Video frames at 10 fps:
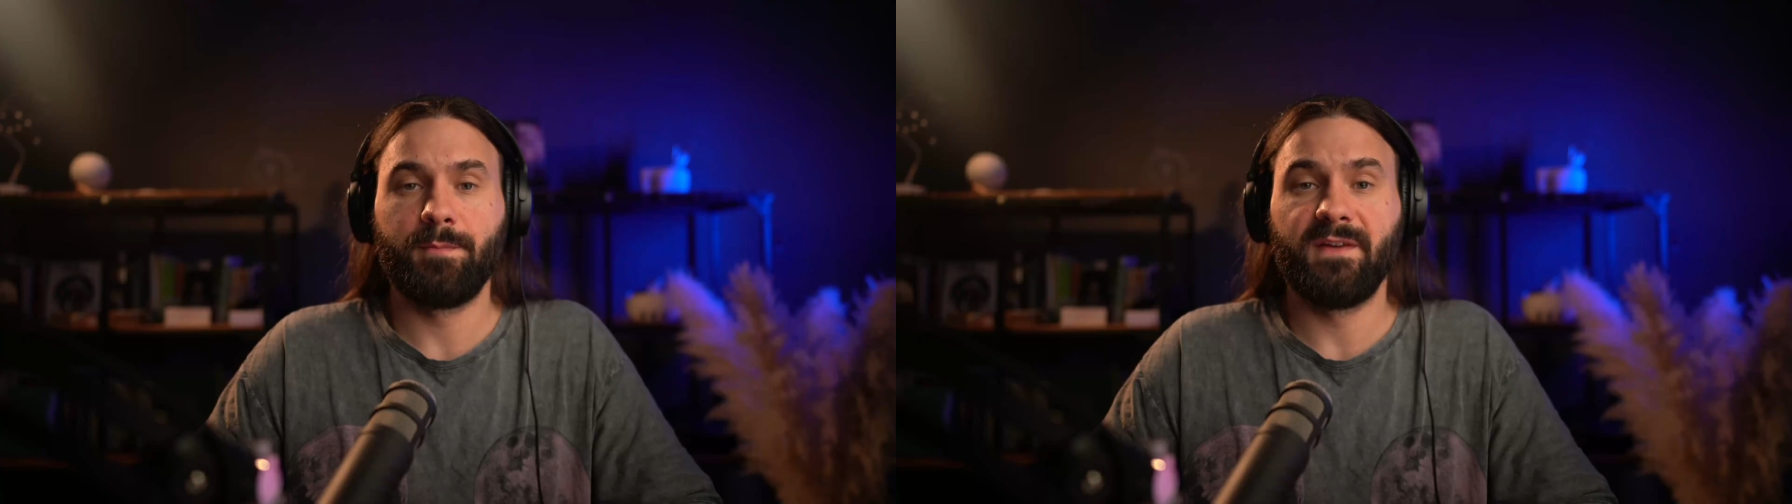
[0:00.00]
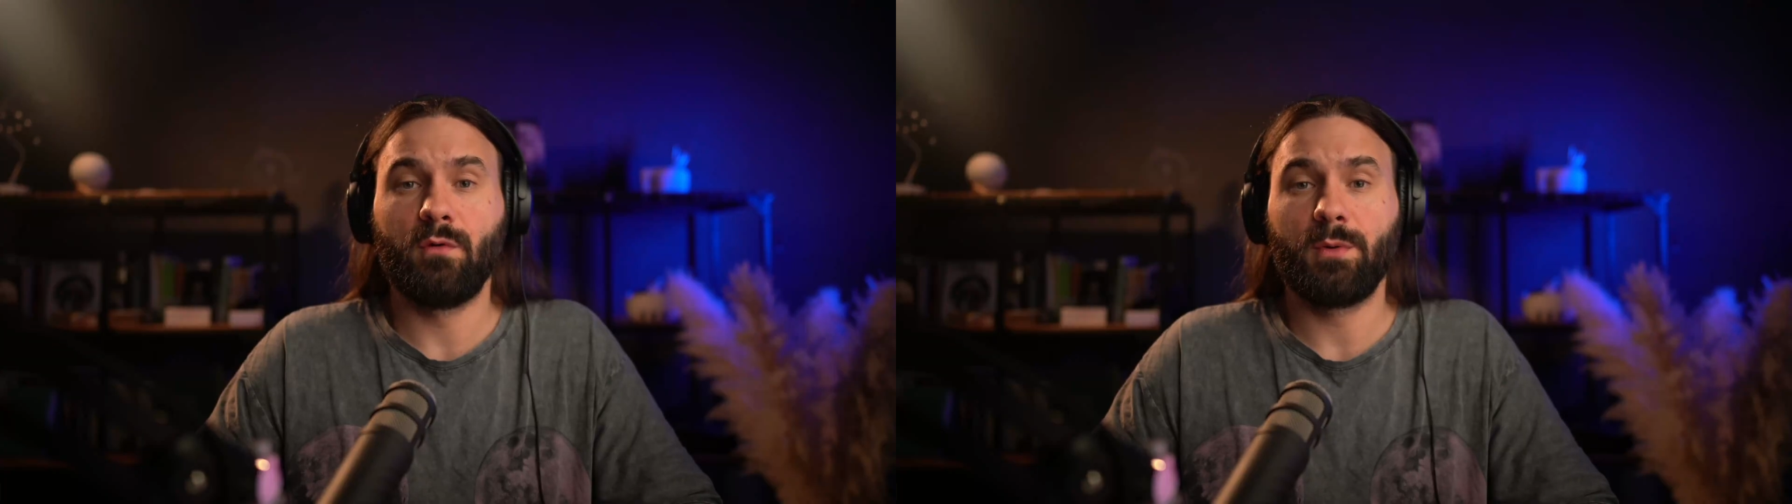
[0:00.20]

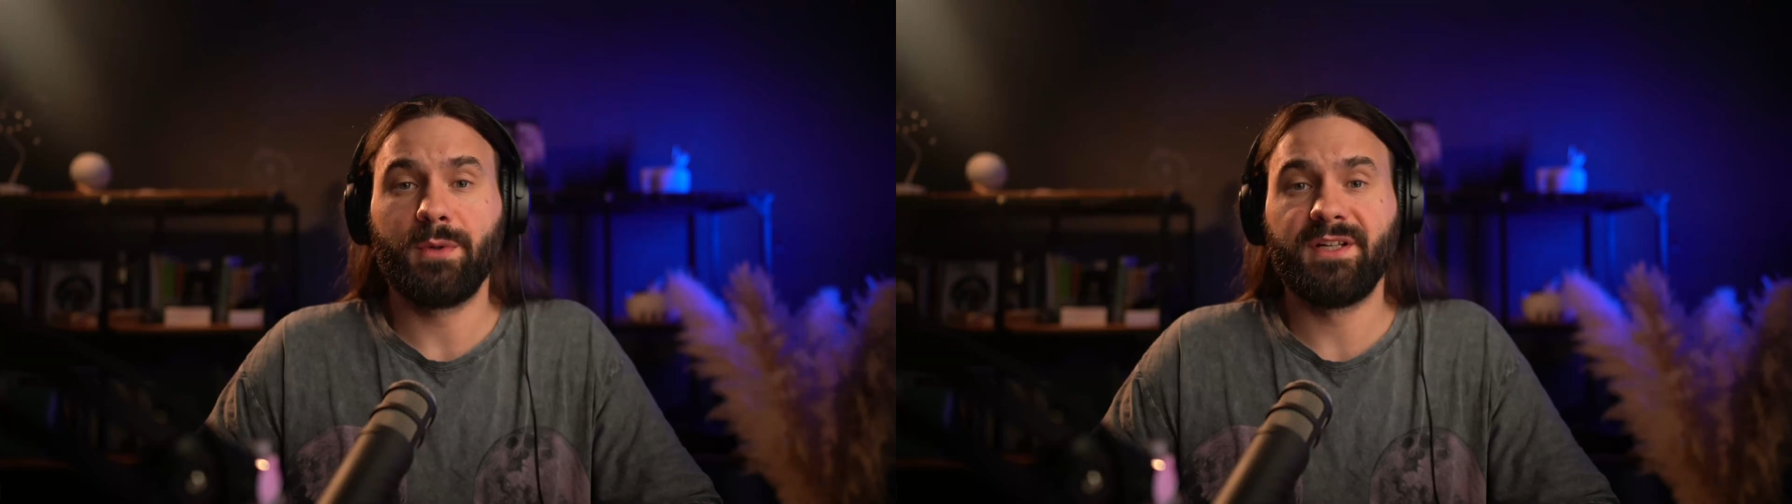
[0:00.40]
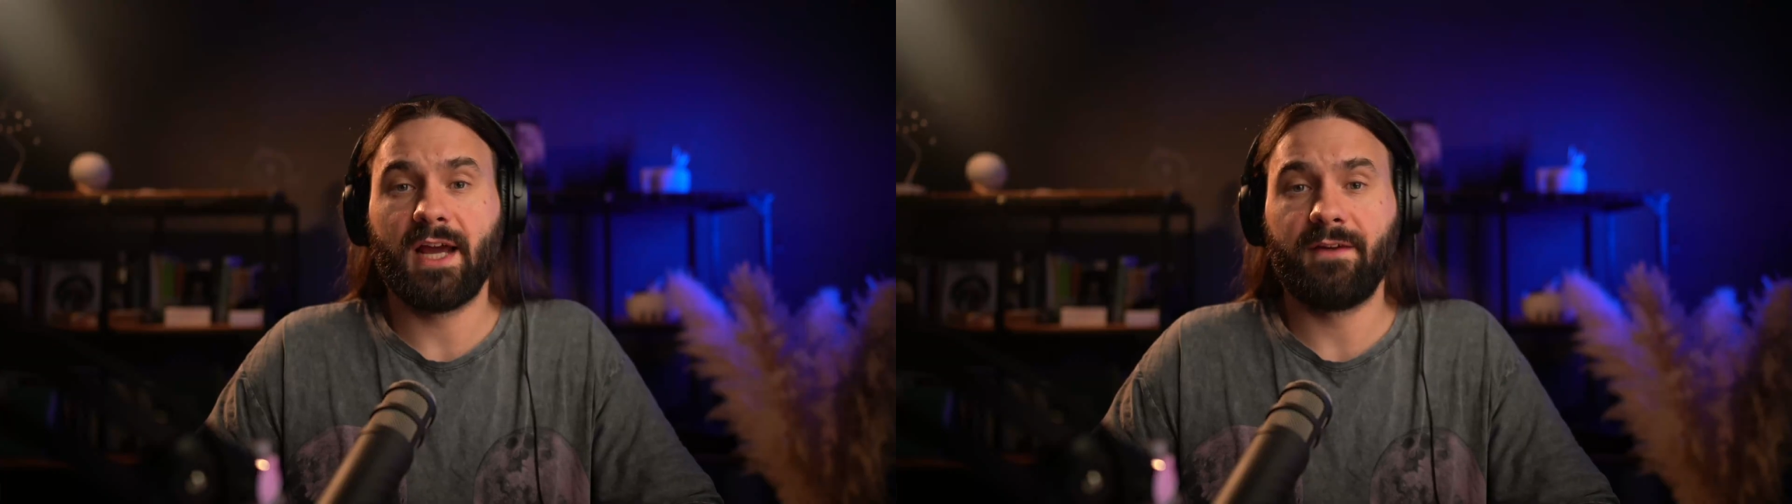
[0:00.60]
Before
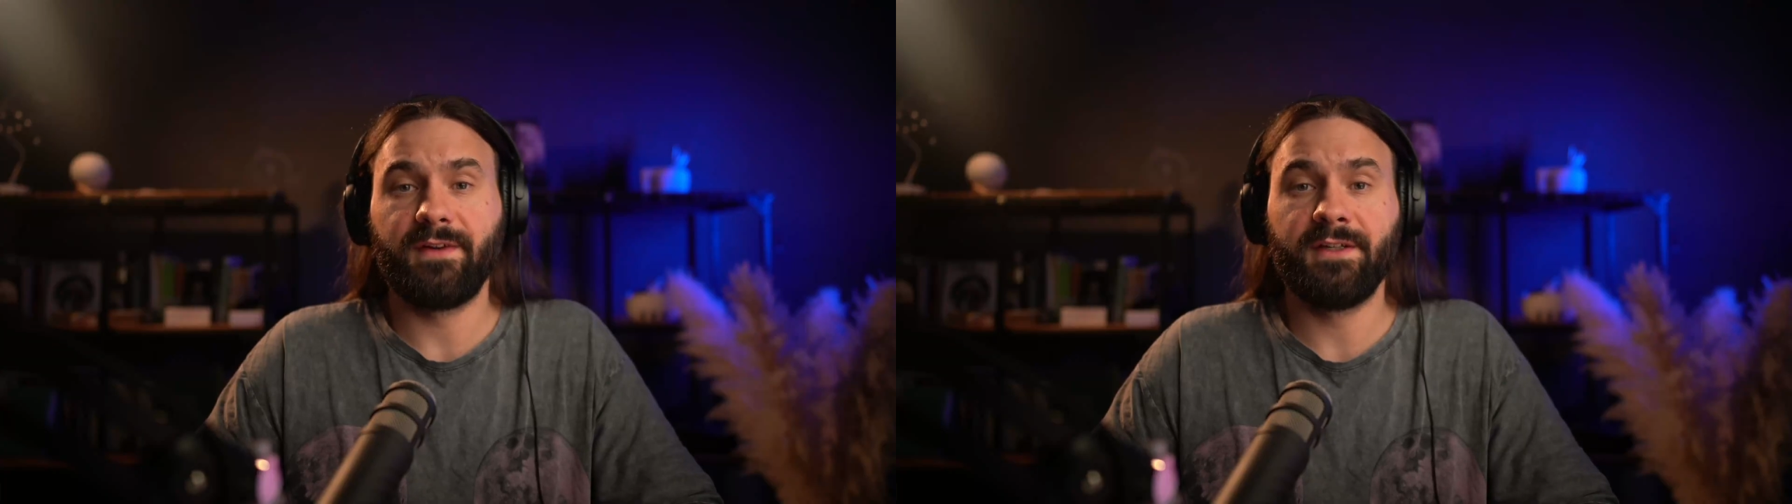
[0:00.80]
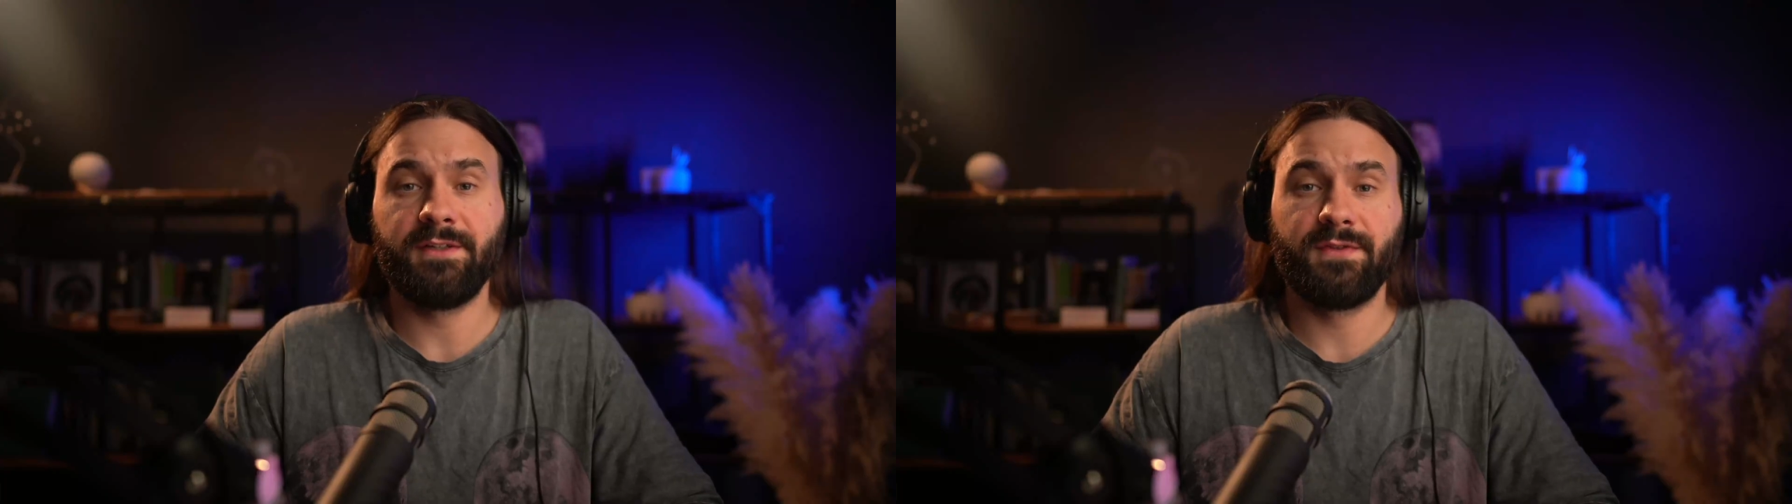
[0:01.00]
we dive
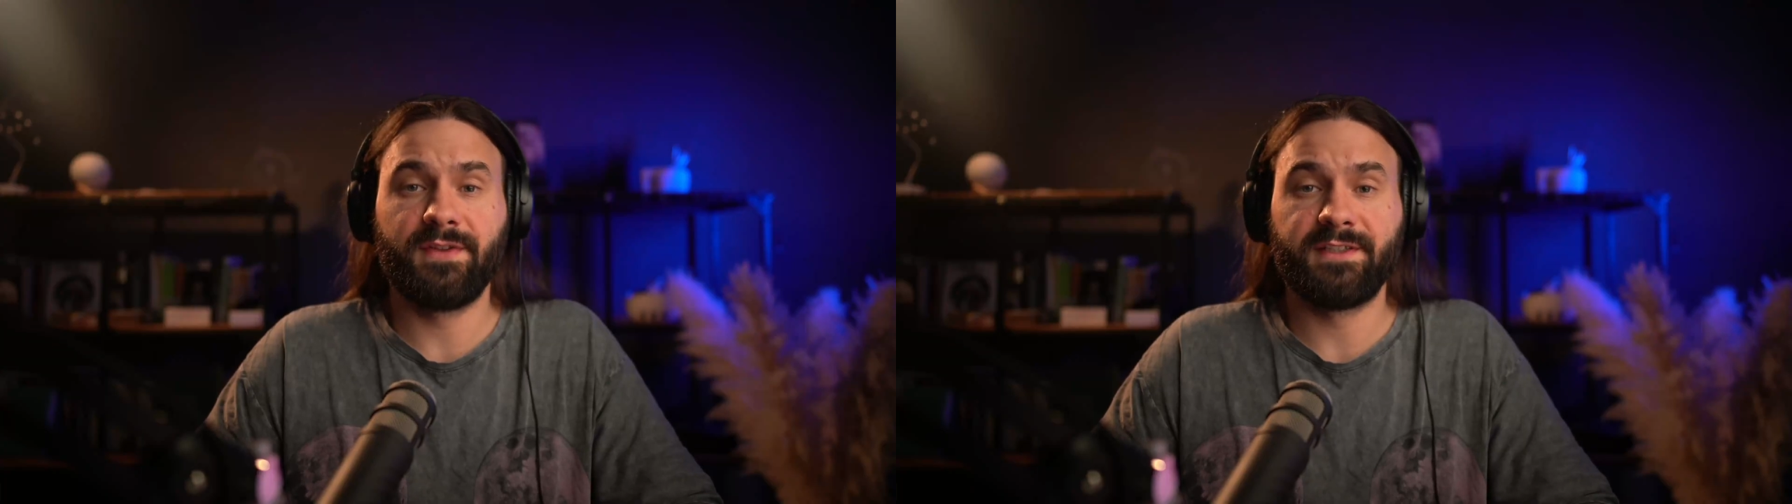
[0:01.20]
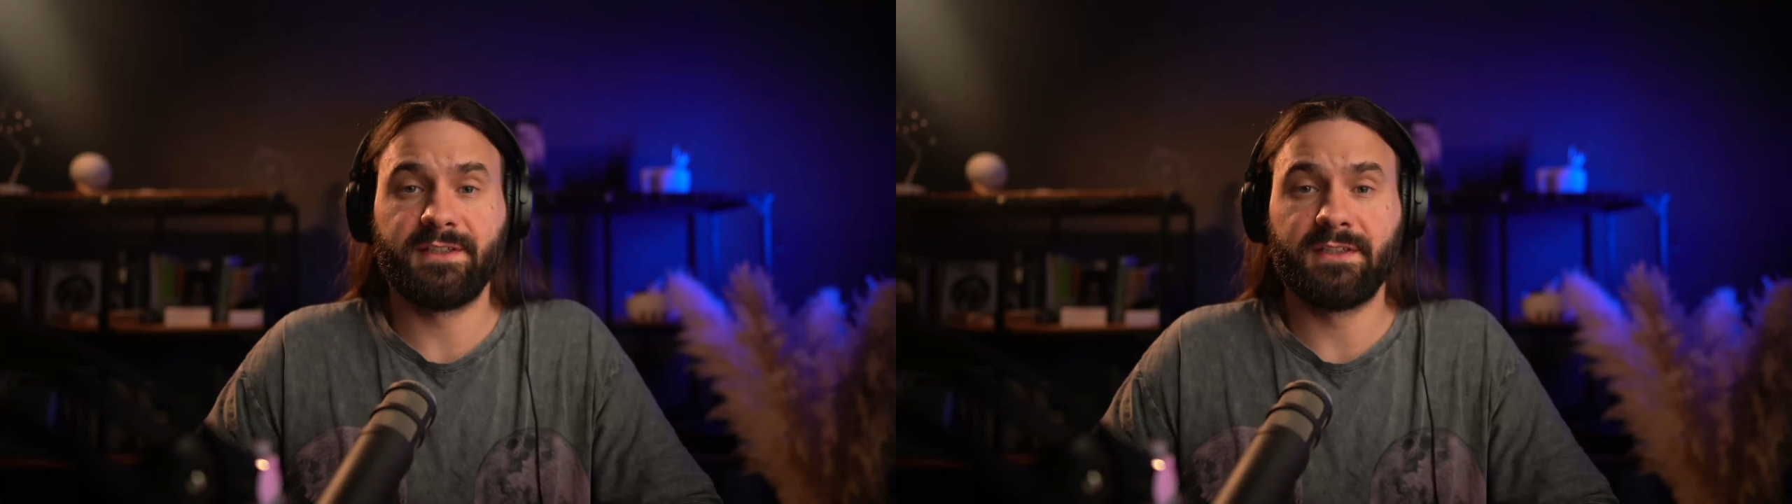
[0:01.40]
into
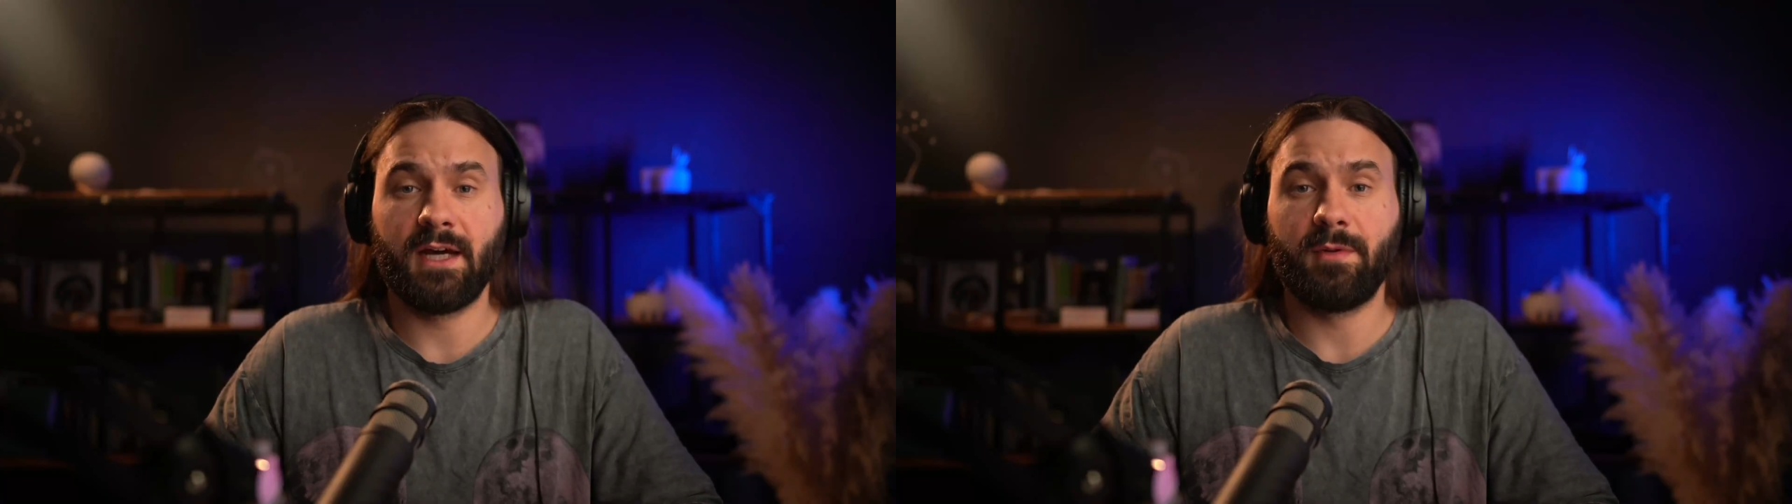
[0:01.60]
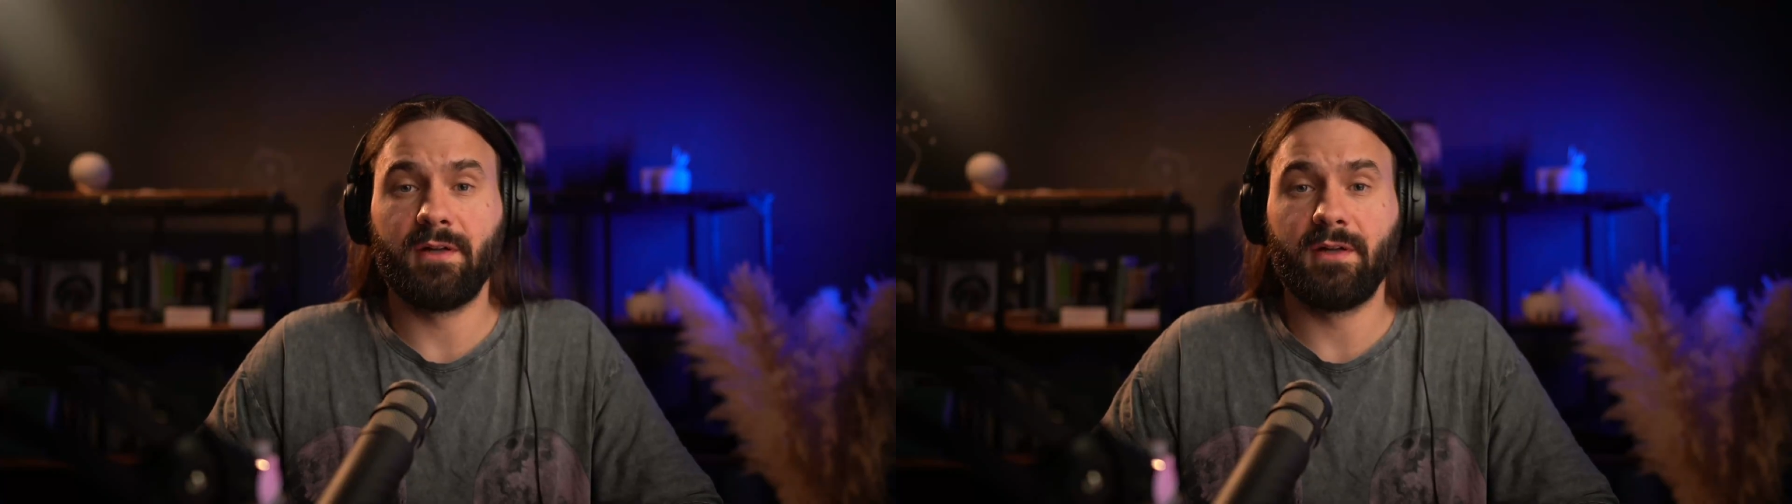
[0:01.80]
the setup,